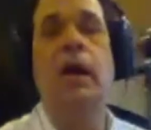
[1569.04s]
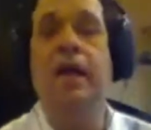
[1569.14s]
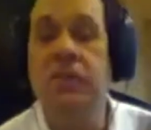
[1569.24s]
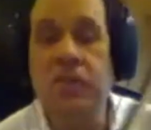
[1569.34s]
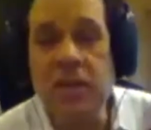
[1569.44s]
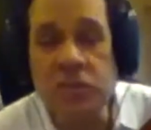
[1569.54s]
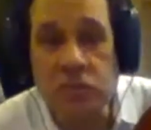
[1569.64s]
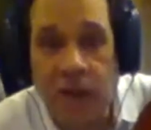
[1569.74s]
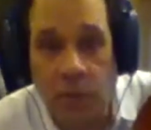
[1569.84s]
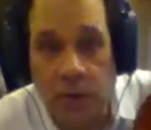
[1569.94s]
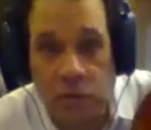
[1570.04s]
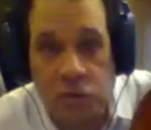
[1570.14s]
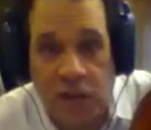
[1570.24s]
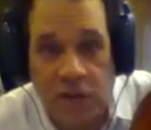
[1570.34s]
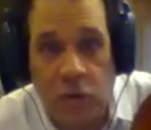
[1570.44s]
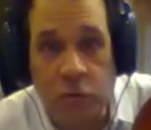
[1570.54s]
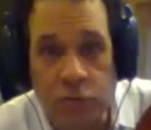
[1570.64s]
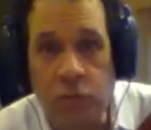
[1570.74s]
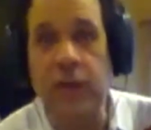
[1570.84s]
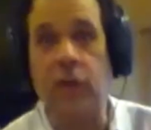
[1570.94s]
This, now a crescendo
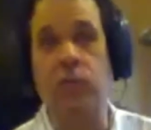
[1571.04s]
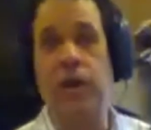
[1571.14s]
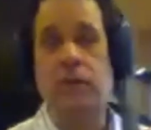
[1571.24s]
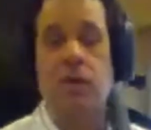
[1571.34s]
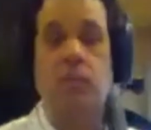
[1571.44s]
through there, right?